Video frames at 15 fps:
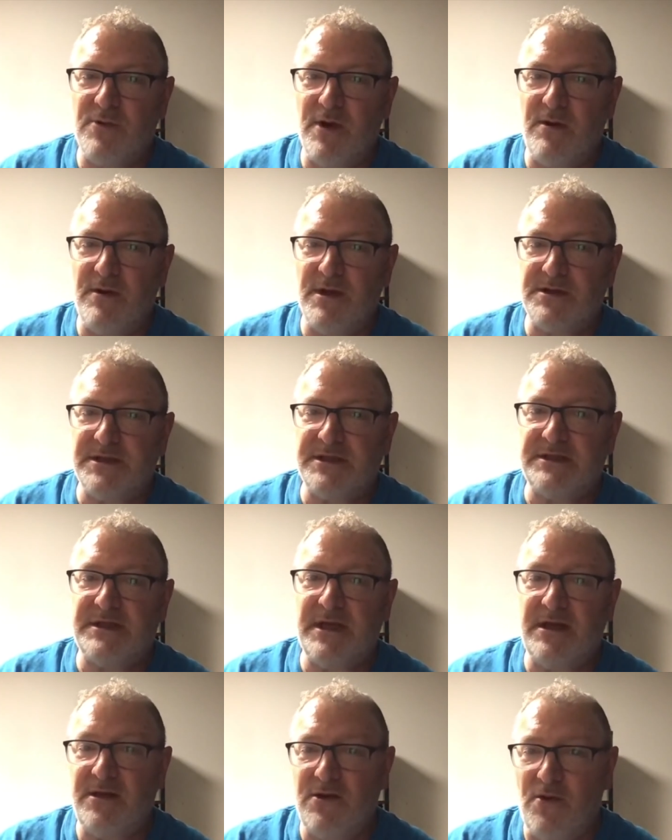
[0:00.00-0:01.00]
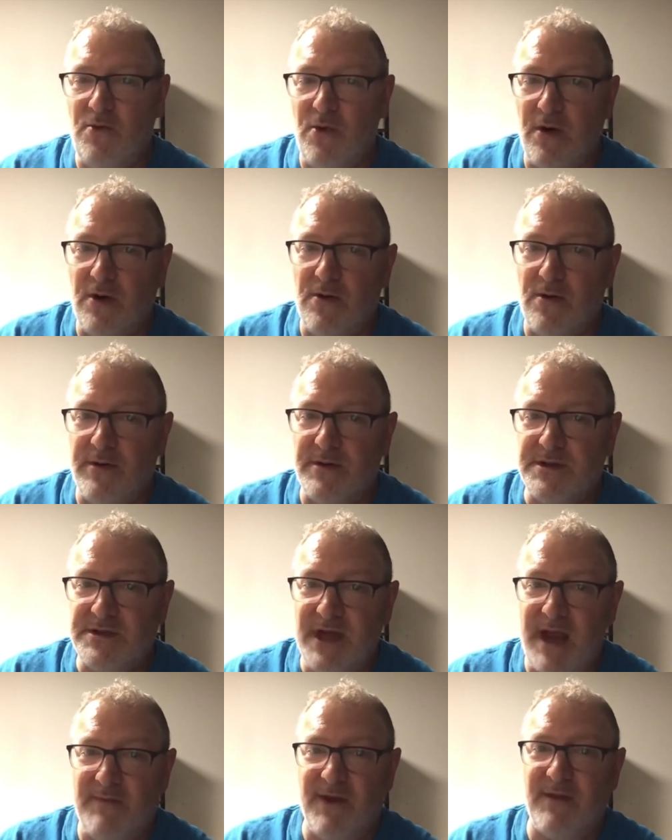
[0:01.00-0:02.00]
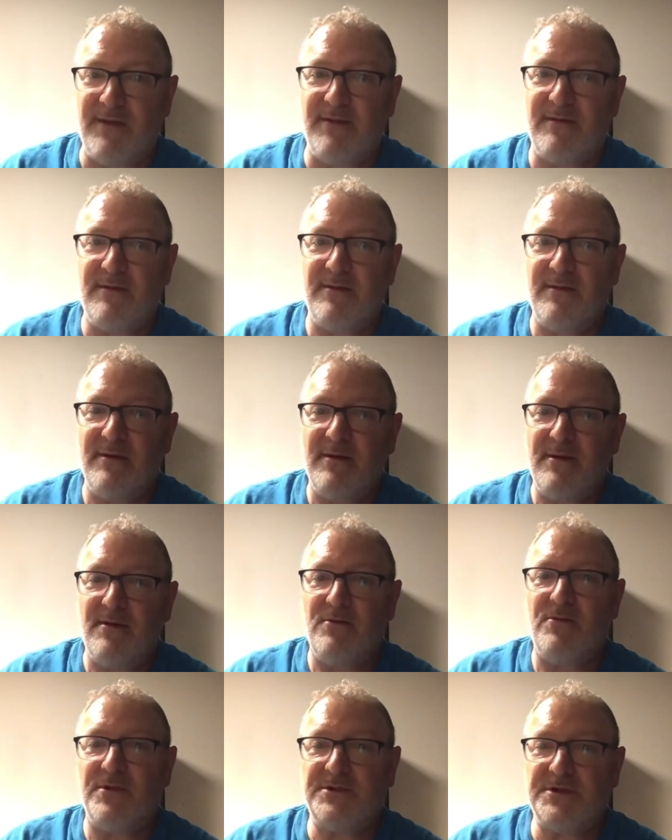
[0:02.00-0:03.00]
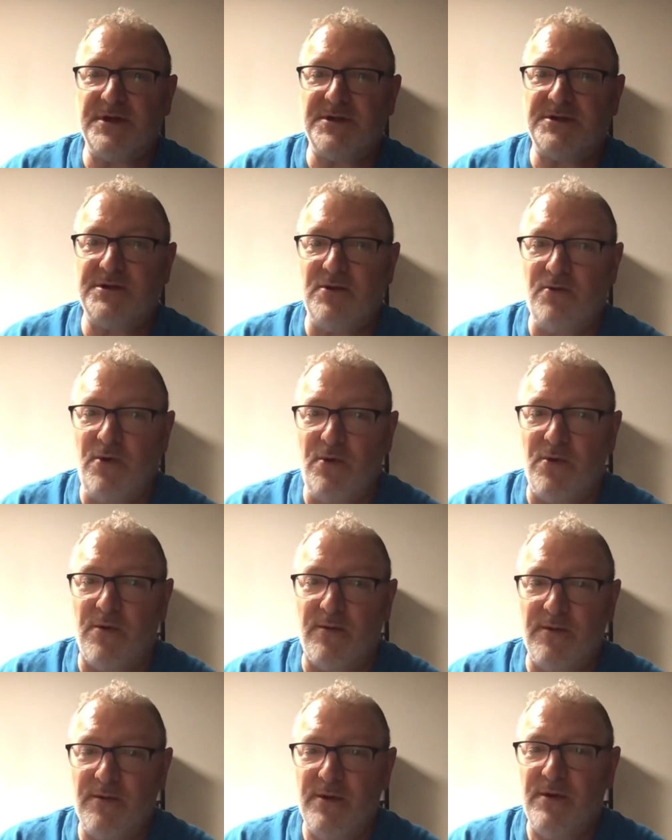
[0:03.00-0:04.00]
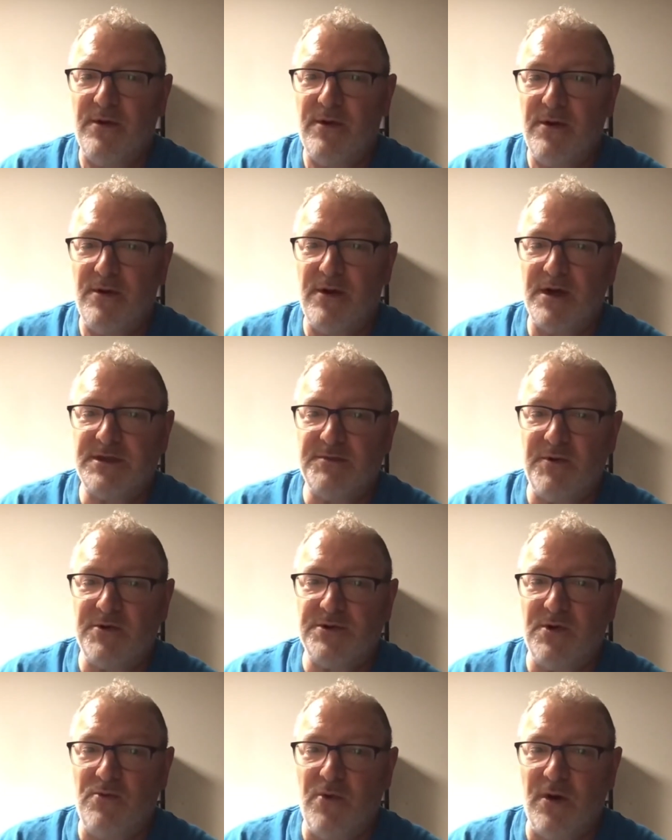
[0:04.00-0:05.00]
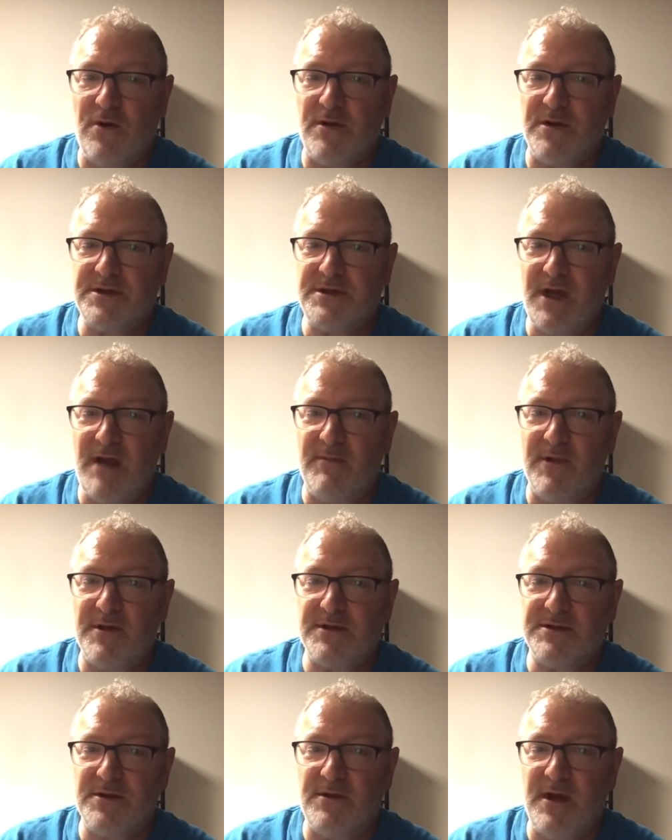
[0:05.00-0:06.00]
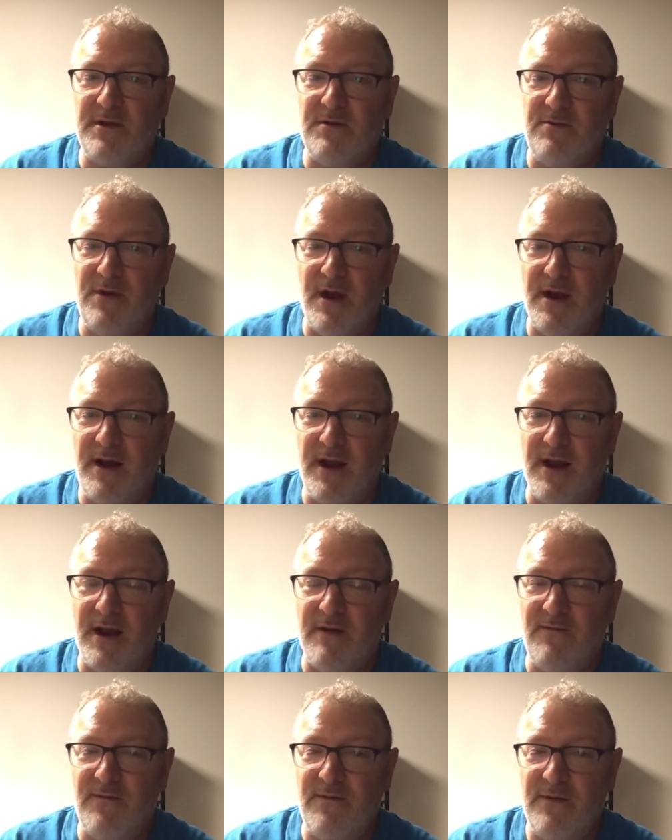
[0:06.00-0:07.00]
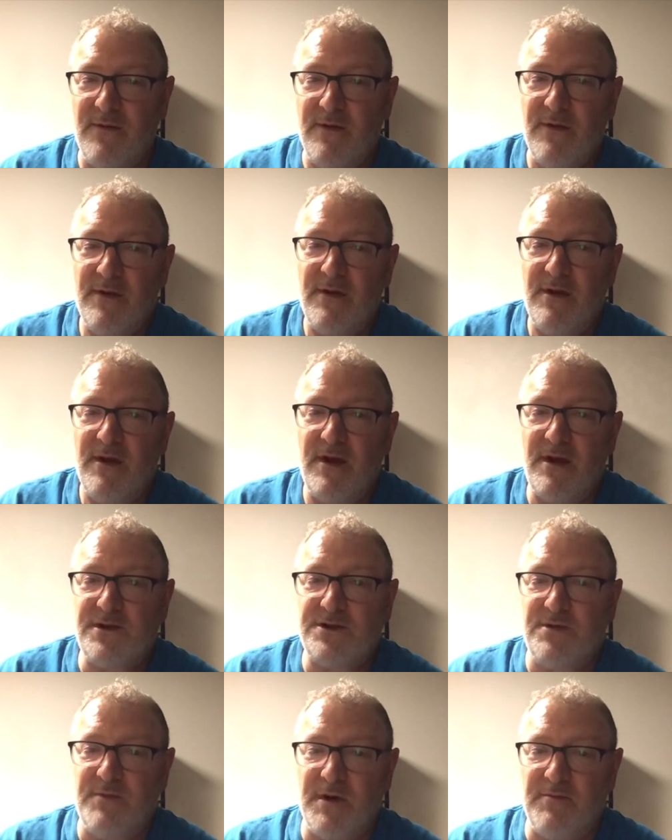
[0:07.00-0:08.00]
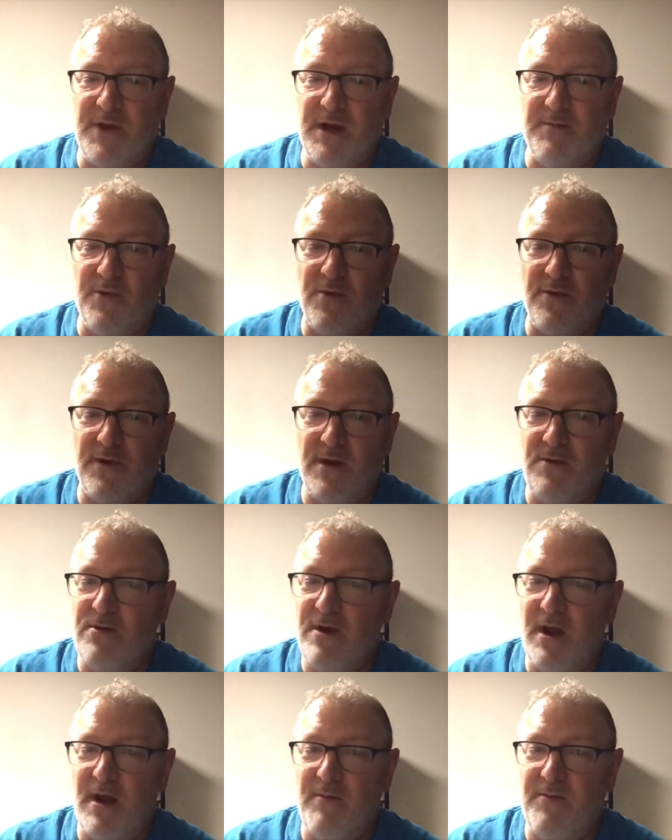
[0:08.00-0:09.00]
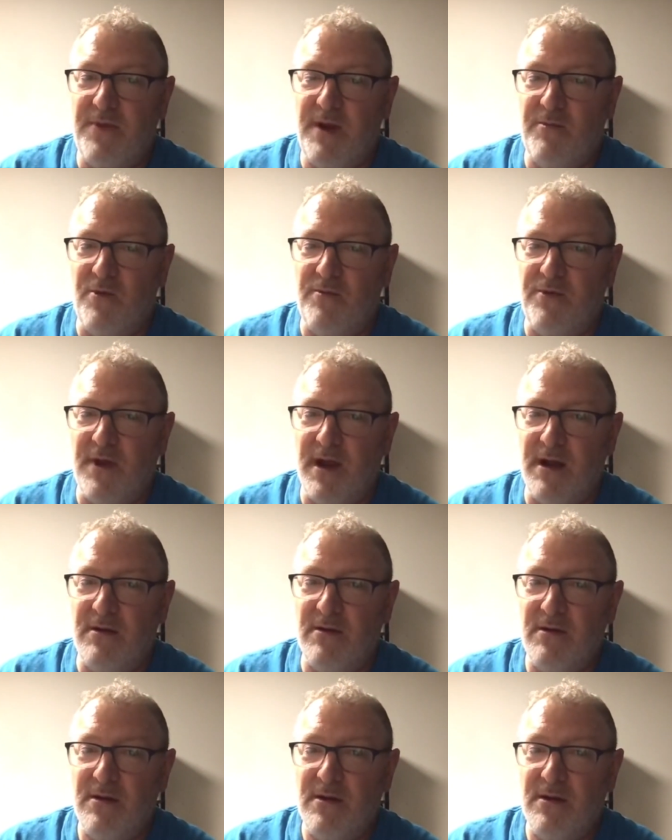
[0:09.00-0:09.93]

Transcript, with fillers: well, it's a sin to work on Sabbath, which is the rule. You're not supposed to work on the Sabbath, so they do not have instrument people. They do not have people playing